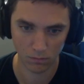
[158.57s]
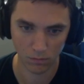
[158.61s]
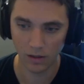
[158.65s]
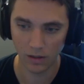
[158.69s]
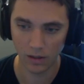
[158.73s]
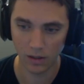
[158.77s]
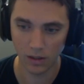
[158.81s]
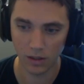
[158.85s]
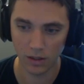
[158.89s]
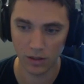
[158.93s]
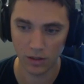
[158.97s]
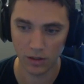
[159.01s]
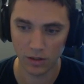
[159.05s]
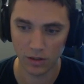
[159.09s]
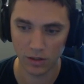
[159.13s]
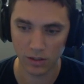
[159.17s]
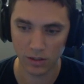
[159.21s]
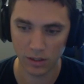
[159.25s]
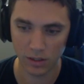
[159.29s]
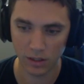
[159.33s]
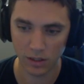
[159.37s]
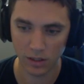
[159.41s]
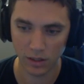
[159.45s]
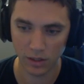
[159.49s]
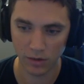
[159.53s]
And you can see
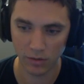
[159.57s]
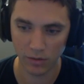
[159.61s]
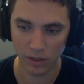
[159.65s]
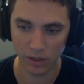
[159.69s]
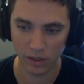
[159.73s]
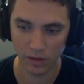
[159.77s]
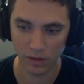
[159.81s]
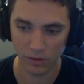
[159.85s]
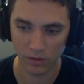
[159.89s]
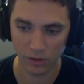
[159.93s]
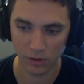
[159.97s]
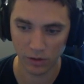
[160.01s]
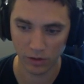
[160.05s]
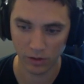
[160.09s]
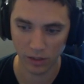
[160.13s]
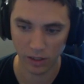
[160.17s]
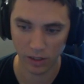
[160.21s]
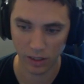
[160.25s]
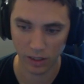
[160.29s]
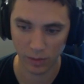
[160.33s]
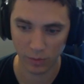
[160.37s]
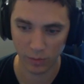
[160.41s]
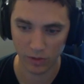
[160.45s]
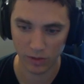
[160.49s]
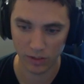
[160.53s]
in there we have a little
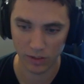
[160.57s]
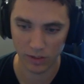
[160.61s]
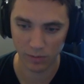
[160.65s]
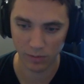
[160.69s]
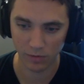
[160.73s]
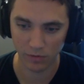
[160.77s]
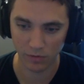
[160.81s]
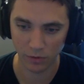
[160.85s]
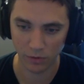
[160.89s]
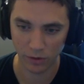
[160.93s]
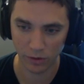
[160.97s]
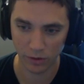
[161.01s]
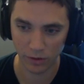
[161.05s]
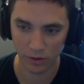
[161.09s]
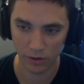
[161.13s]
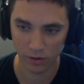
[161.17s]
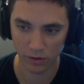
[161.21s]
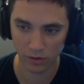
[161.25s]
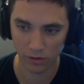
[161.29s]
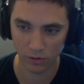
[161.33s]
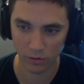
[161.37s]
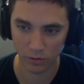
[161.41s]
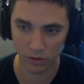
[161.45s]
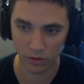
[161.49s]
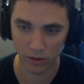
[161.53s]
cup and some
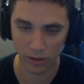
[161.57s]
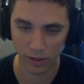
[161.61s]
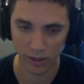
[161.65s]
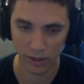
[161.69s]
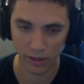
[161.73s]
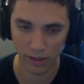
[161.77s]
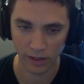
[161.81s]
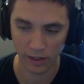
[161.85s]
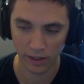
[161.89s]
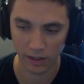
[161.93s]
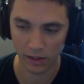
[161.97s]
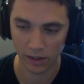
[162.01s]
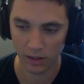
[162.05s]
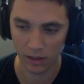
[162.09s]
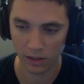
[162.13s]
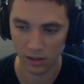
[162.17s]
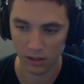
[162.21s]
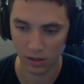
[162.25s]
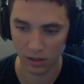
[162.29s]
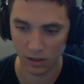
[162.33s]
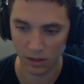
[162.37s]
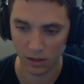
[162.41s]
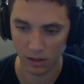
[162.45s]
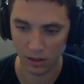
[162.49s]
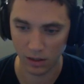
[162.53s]
foil. We'll add that
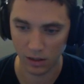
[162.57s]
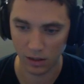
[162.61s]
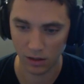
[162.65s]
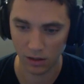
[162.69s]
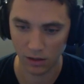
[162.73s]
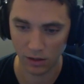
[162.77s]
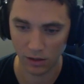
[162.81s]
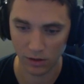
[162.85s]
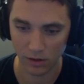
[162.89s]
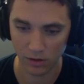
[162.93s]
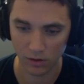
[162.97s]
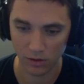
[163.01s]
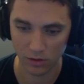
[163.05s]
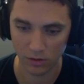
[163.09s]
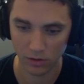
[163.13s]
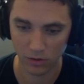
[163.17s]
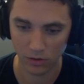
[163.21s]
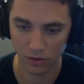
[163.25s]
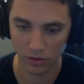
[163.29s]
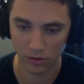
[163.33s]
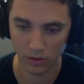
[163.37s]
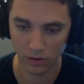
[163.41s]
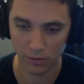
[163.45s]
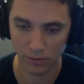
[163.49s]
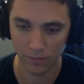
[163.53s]
in a later
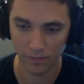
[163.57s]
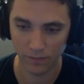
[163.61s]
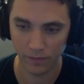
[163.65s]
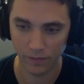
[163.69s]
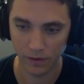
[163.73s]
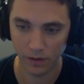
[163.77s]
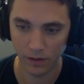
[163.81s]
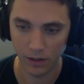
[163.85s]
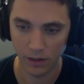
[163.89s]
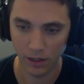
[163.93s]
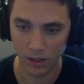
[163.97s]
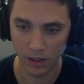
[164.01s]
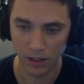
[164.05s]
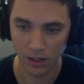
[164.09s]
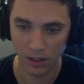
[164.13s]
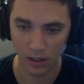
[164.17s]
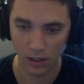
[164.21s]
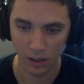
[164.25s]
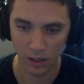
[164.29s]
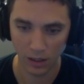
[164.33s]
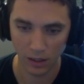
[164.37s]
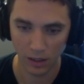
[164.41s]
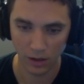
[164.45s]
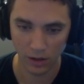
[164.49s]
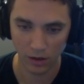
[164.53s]
tutorial.
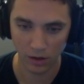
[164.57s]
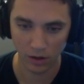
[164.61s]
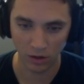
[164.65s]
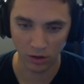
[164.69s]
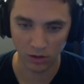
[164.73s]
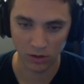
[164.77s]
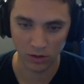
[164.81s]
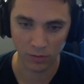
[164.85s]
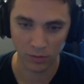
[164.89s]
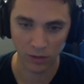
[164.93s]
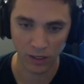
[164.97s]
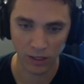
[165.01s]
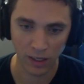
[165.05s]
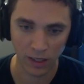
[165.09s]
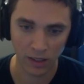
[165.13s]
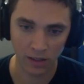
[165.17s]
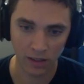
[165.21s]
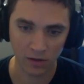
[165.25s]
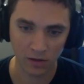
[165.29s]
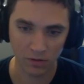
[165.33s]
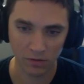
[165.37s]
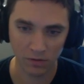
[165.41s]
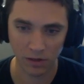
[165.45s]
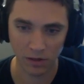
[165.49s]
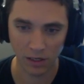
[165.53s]
And I'll also be adding
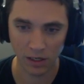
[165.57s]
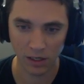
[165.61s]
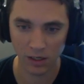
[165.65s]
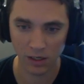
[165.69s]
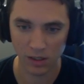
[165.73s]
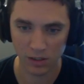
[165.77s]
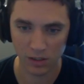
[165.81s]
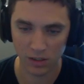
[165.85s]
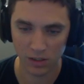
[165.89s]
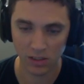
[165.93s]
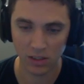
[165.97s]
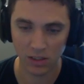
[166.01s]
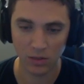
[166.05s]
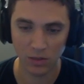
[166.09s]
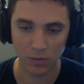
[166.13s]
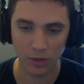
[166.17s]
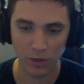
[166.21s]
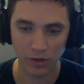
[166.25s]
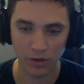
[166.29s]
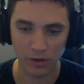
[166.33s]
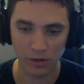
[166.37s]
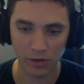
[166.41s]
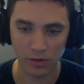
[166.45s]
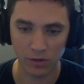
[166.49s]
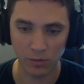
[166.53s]
the fan. I just need to
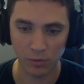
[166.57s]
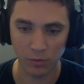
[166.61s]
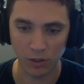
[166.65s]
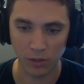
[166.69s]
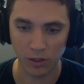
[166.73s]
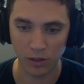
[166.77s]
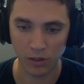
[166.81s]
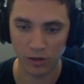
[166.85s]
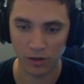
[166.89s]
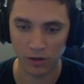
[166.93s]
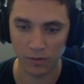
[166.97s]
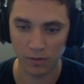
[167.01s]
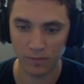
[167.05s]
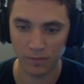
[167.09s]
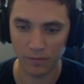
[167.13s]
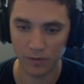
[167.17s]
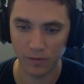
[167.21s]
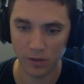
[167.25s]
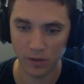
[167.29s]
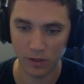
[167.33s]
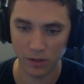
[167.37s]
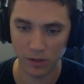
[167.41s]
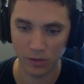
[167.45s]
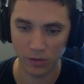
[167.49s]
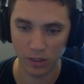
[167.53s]
model it in Blender
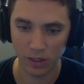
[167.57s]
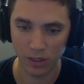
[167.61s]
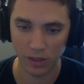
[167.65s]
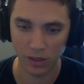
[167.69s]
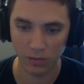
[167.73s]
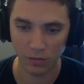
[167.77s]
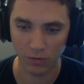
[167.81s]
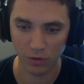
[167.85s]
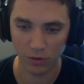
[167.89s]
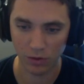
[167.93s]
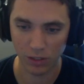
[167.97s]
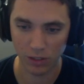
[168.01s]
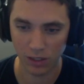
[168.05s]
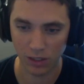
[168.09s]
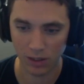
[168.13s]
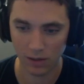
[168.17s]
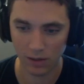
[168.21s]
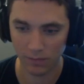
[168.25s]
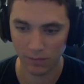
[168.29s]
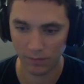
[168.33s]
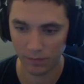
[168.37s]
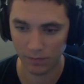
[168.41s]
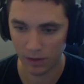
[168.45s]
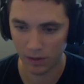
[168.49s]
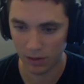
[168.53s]
so that we can rotate it.
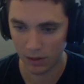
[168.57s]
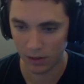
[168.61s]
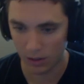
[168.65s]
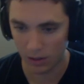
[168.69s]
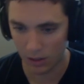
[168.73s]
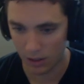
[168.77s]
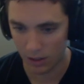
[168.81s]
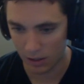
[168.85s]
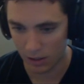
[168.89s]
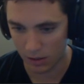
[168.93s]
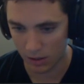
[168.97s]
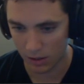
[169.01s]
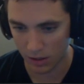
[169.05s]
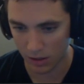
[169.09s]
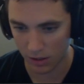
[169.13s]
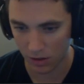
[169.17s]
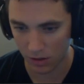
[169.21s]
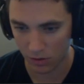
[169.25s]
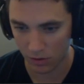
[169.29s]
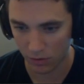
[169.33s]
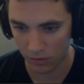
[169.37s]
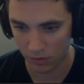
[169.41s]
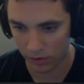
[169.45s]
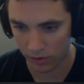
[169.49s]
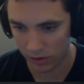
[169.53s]
And then
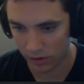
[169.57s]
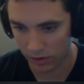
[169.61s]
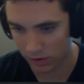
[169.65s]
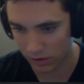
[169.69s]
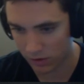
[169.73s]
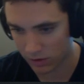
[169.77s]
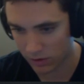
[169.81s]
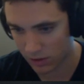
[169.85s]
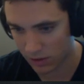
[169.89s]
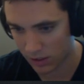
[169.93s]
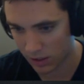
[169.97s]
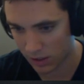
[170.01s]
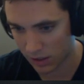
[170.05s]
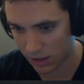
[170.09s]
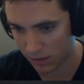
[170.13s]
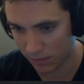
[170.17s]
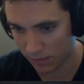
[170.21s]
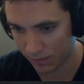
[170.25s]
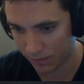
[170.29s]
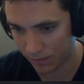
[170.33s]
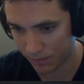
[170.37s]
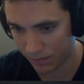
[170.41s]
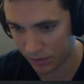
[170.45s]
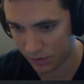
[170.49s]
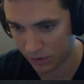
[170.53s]
over on the other side,
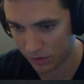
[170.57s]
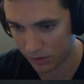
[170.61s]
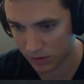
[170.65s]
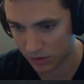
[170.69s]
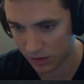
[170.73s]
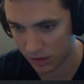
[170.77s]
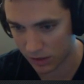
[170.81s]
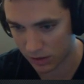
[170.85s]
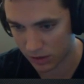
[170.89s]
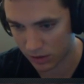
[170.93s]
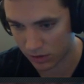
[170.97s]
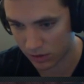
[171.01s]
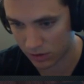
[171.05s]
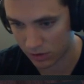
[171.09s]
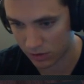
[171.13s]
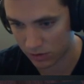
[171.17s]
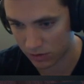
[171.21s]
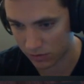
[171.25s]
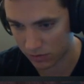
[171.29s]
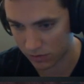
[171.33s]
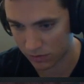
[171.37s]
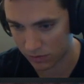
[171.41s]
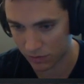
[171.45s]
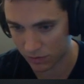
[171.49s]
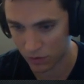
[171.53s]
looks like there's
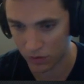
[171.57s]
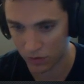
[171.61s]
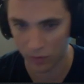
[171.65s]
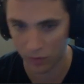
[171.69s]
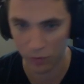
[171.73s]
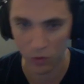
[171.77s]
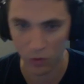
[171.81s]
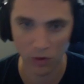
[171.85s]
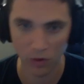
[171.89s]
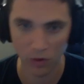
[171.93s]
4 more